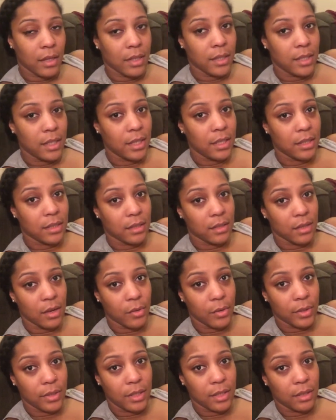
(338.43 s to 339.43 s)
she can just
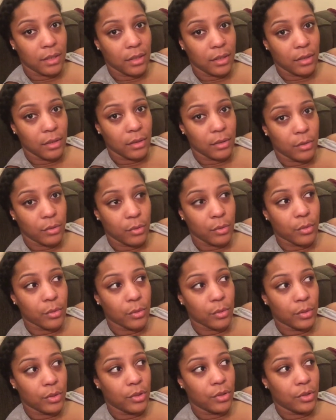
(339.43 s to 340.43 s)
go into the
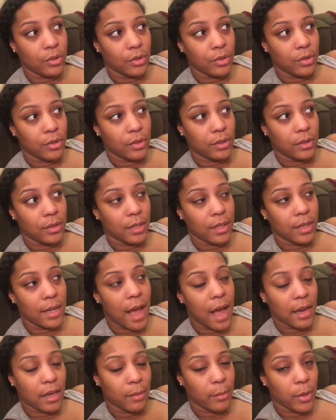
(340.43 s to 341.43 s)
Google the
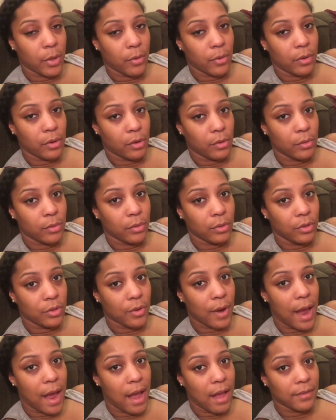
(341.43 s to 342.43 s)
document on Google
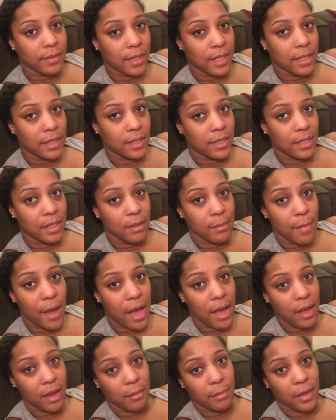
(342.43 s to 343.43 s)
Drive and see
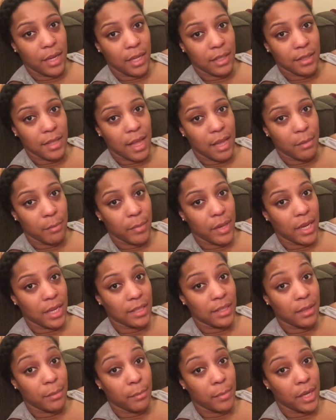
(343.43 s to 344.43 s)
my updates like
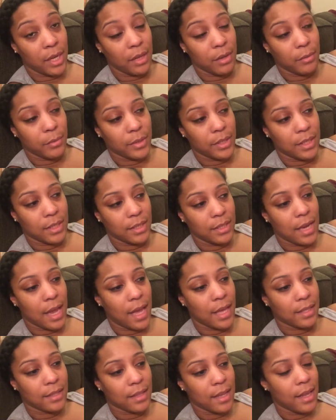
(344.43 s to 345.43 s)
minute to minute, which is
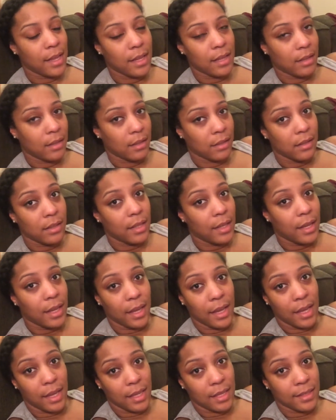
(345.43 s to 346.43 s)
nice. Like
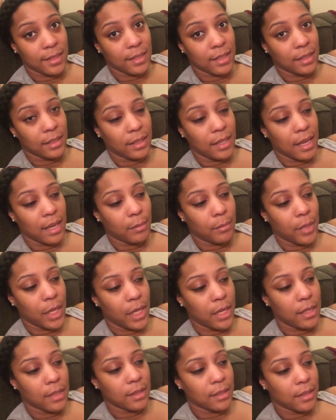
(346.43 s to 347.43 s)
it instantly
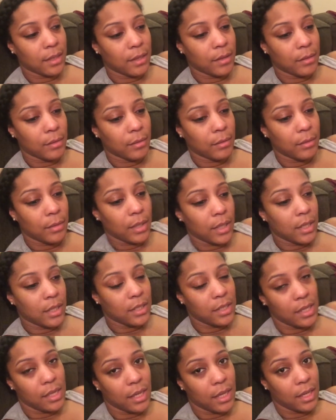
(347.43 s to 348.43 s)
updates. So
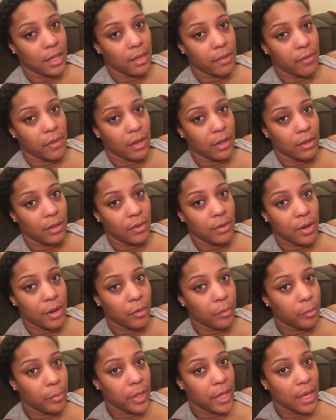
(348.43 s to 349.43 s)
she can even, you
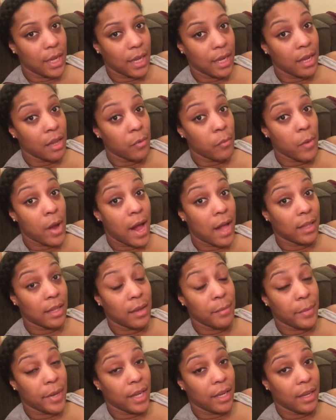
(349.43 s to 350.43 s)
know, be in it while
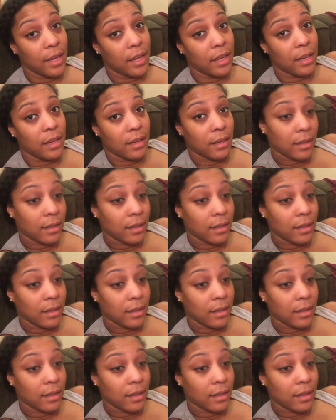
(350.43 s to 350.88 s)
I'm in it